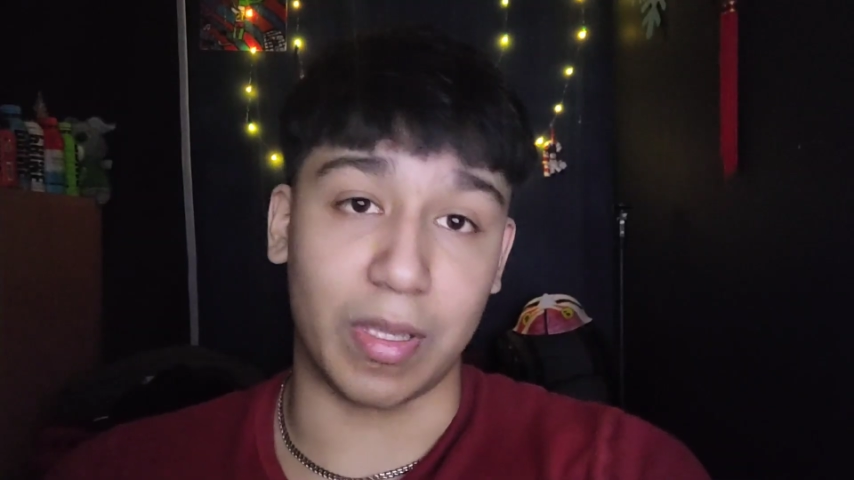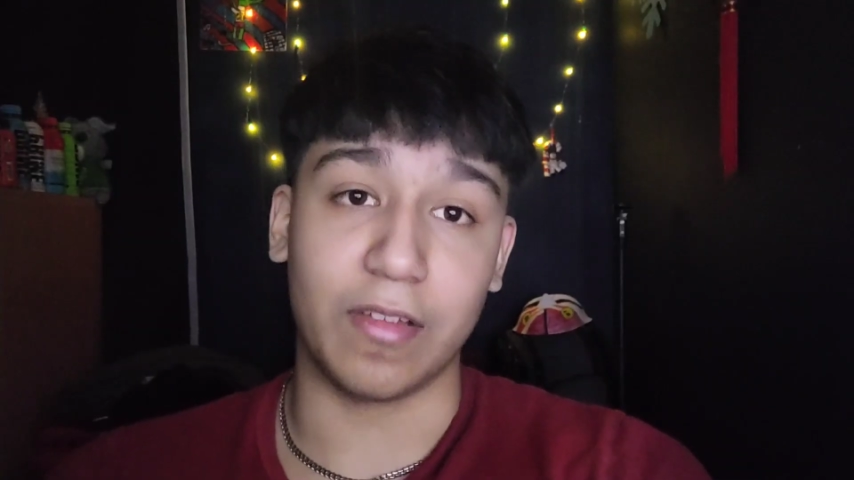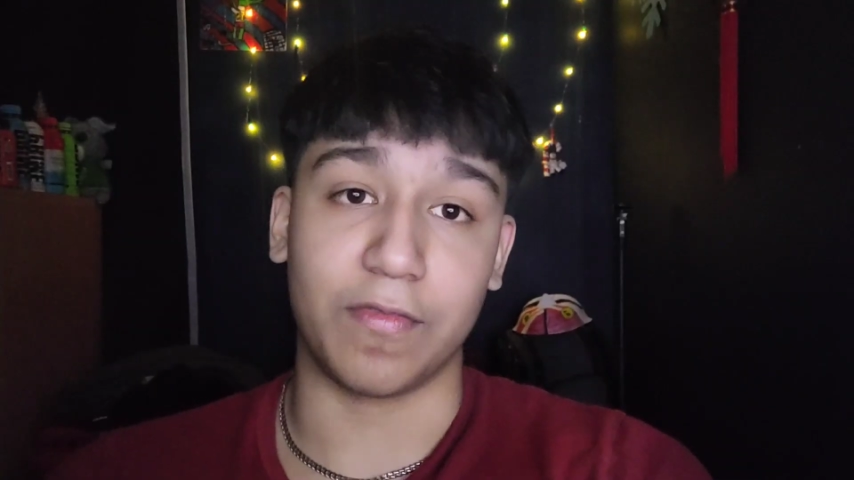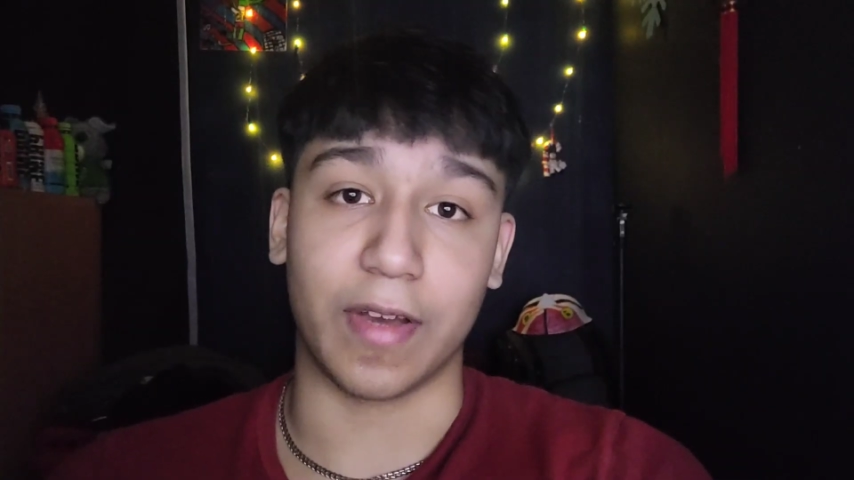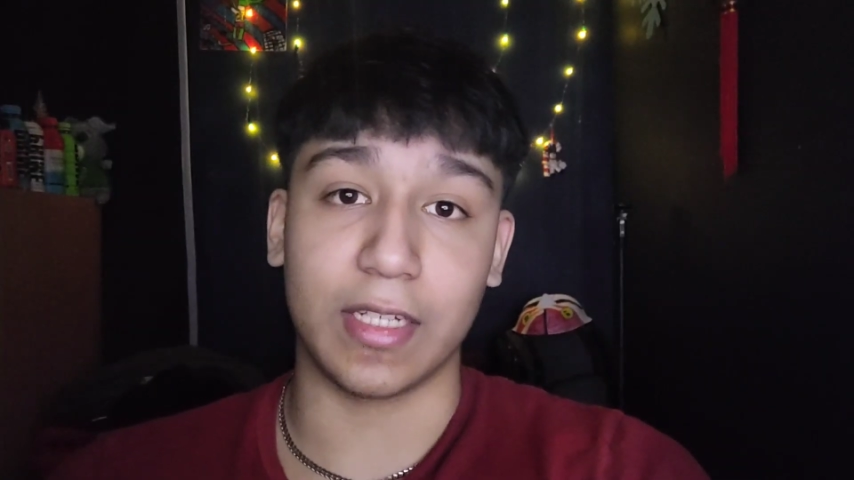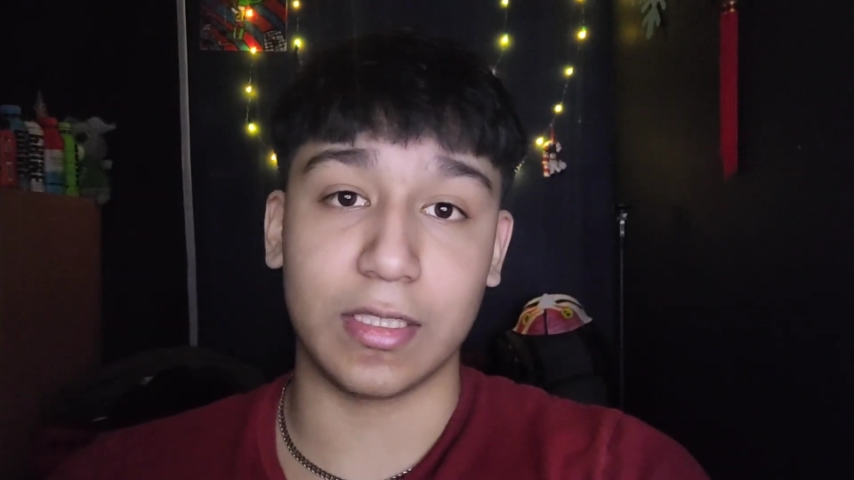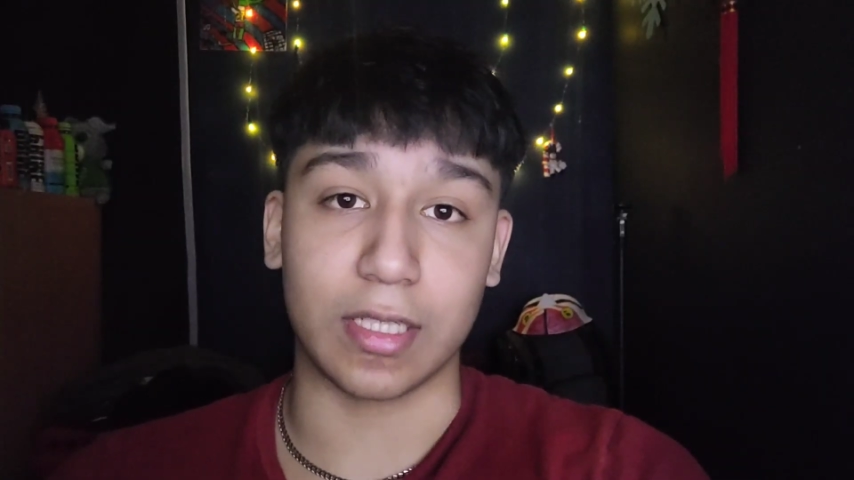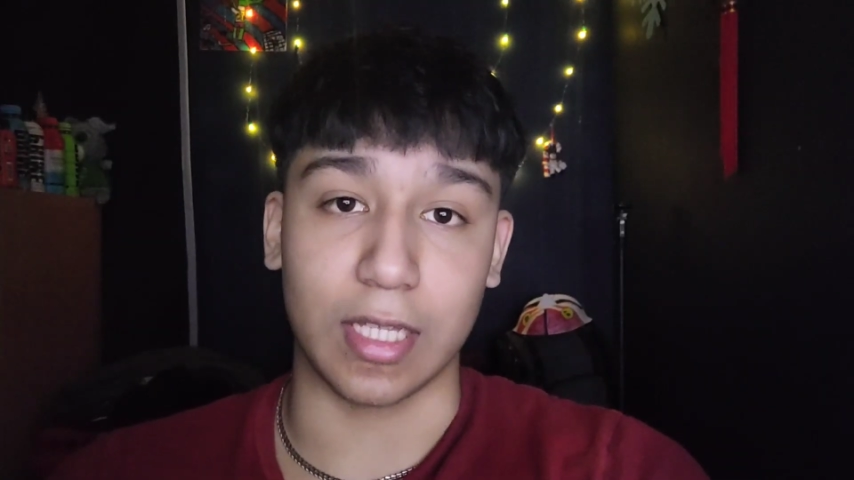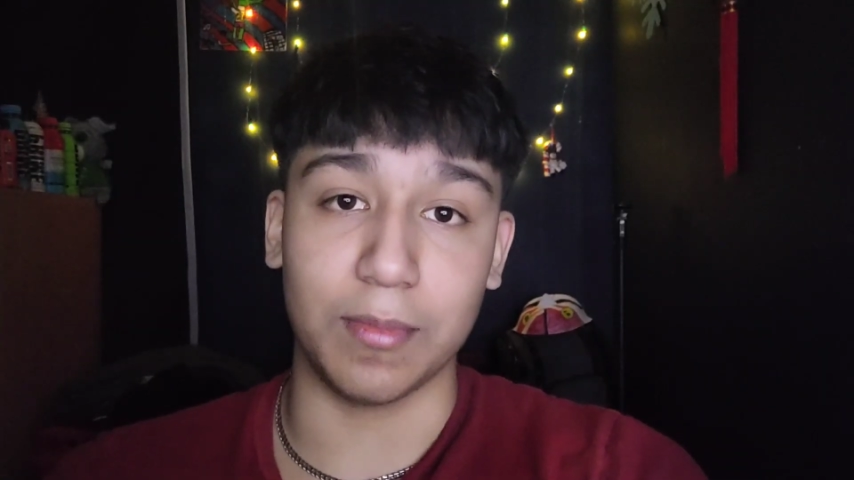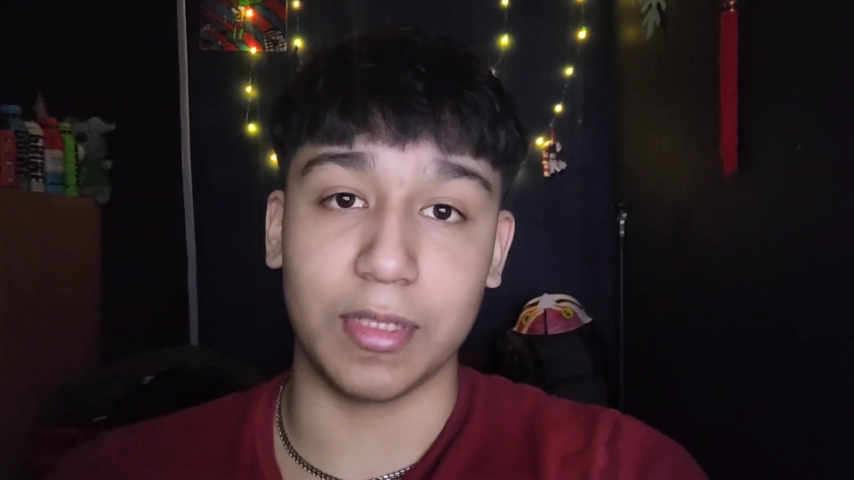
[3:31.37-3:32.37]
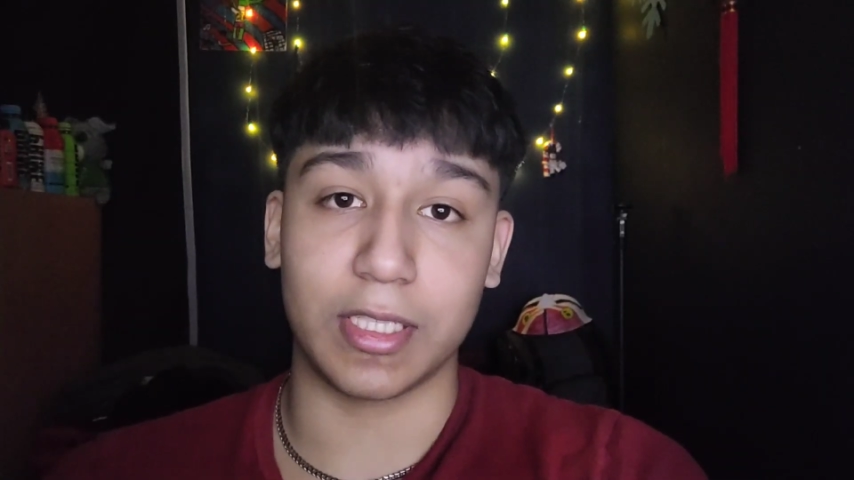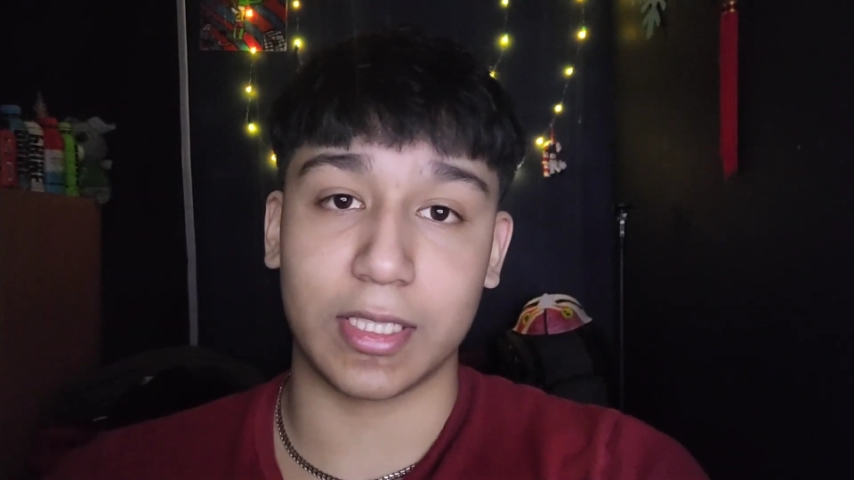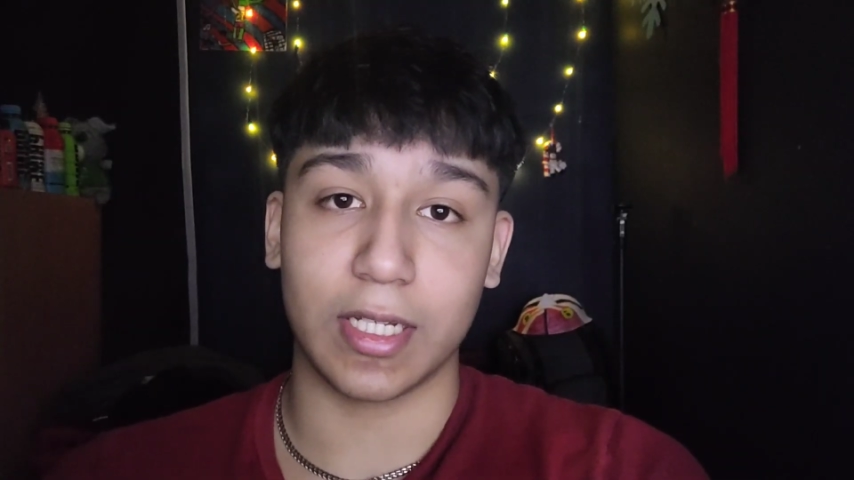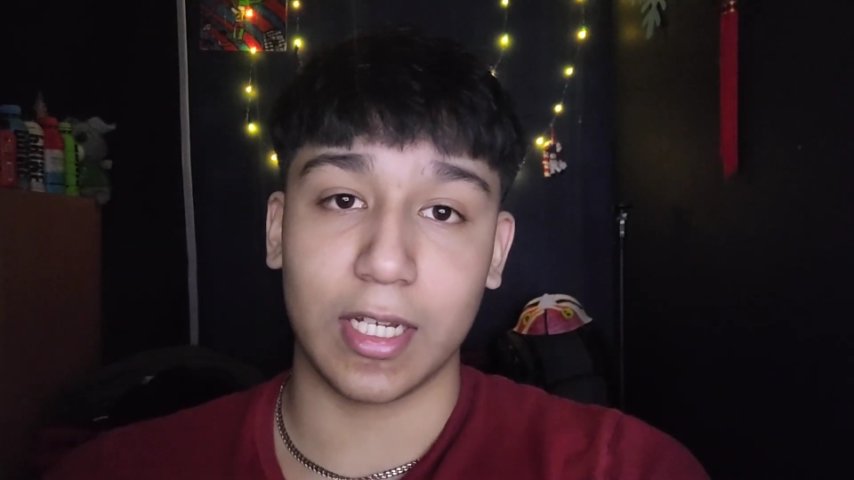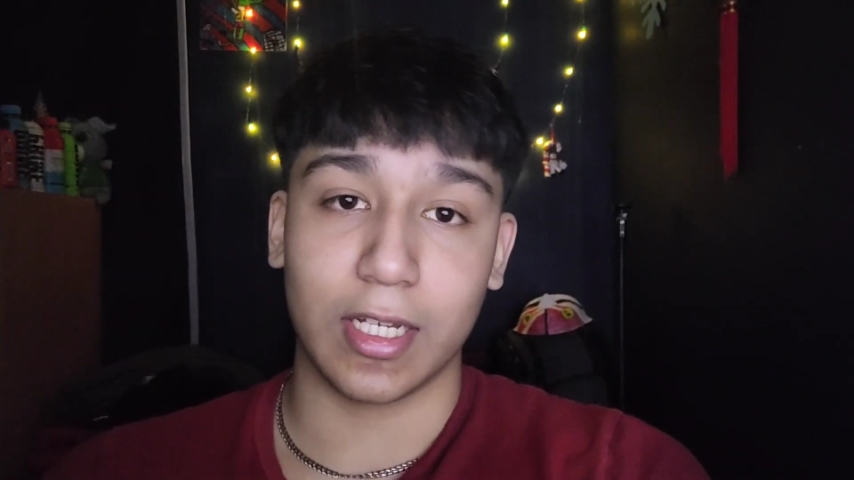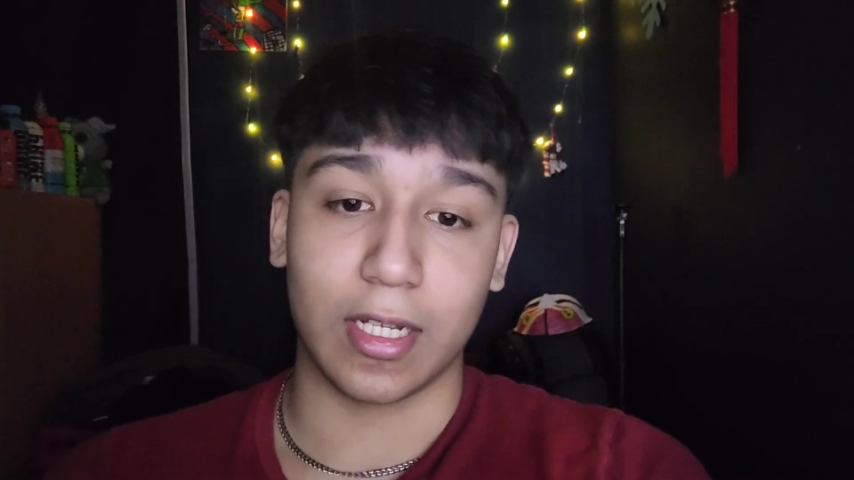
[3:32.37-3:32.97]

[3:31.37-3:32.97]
Being fat just limits